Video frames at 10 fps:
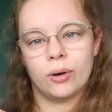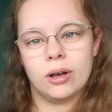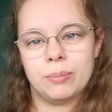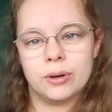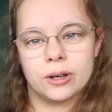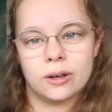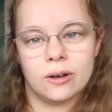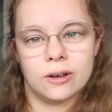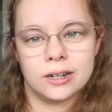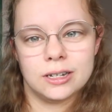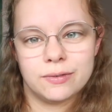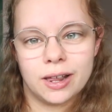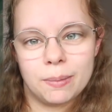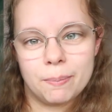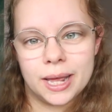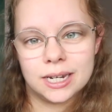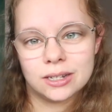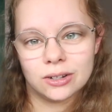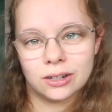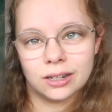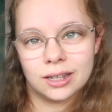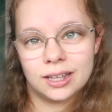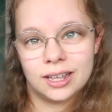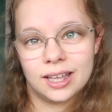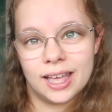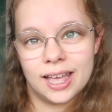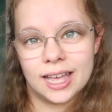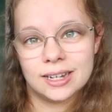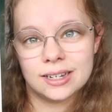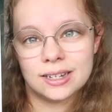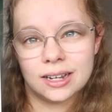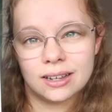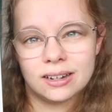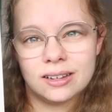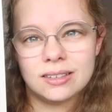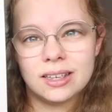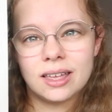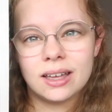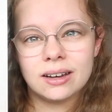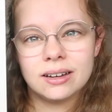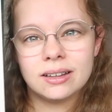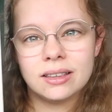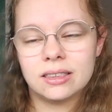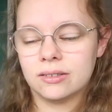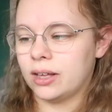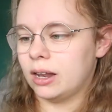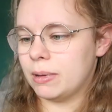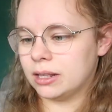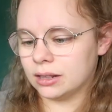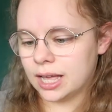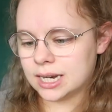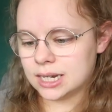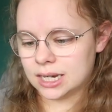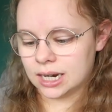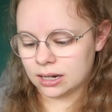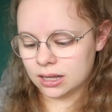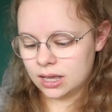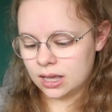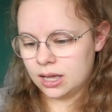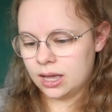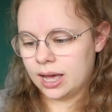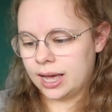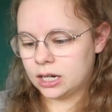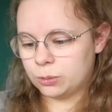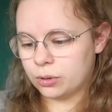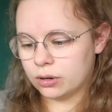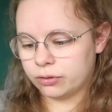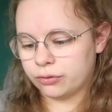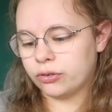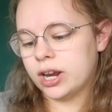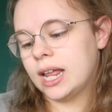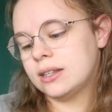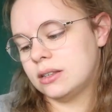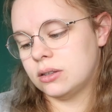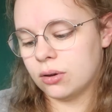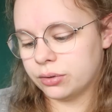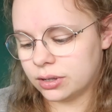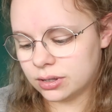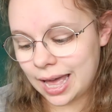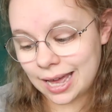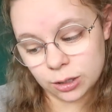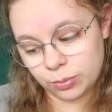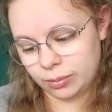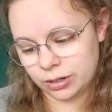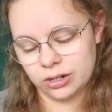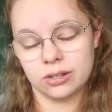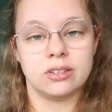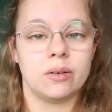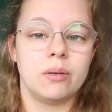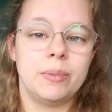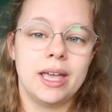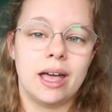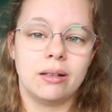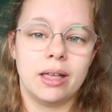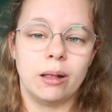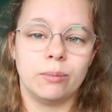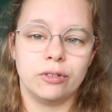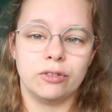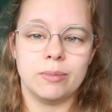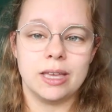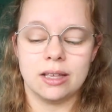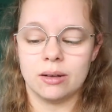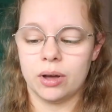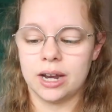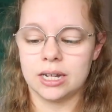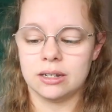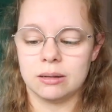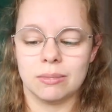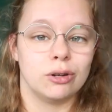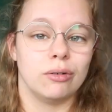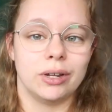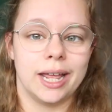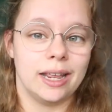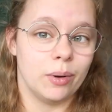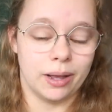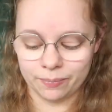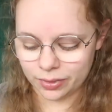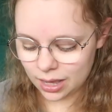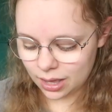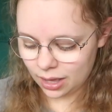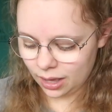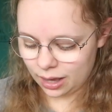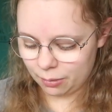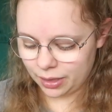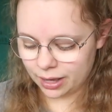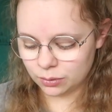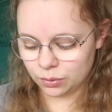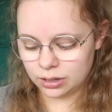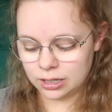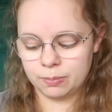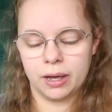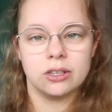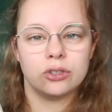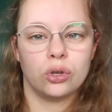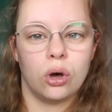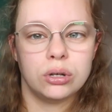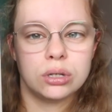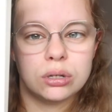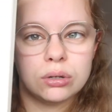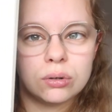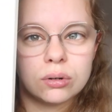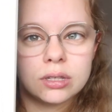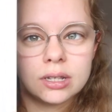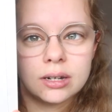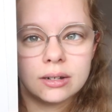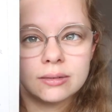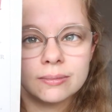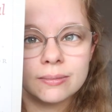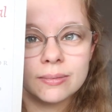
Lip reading: bought a book on developmental editing. Developmental editing, a handbook for freelancers, authors, and publishers. So it would be helpful for me when editing my novel anyway. That one is by Scott Norton. So